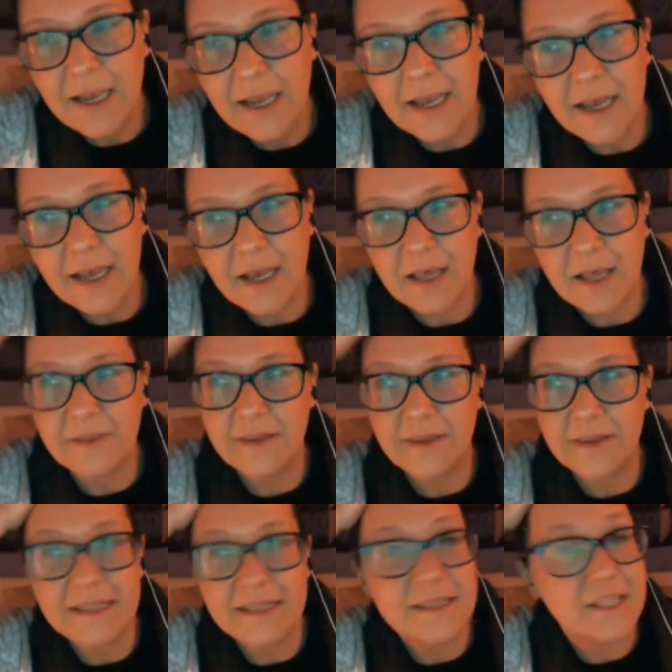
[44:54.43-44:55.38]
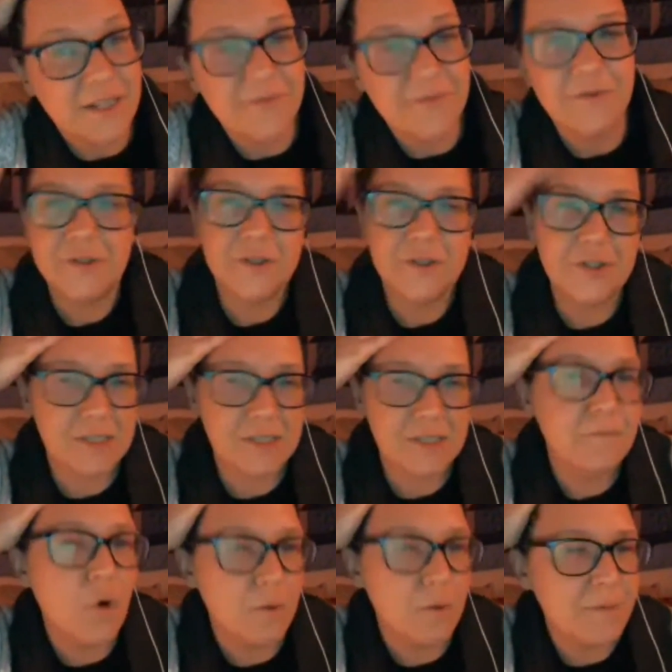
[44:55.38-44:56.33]
I think the difference is
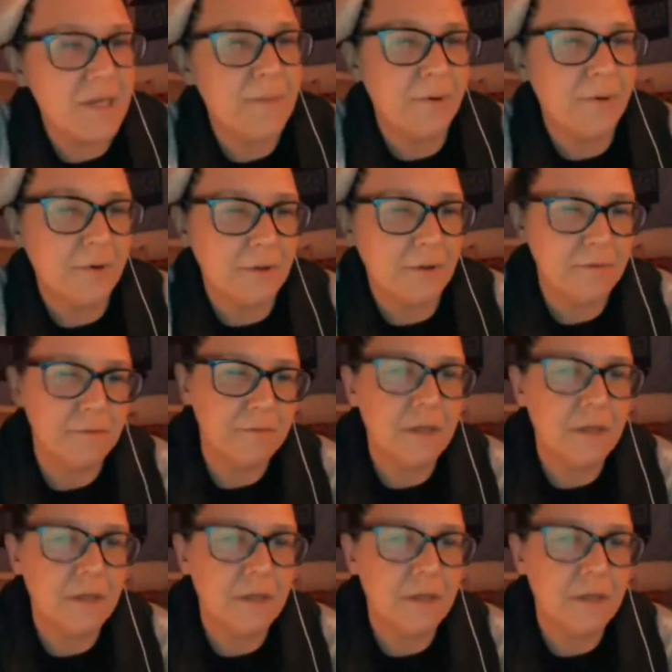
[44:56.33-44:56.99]
just more people,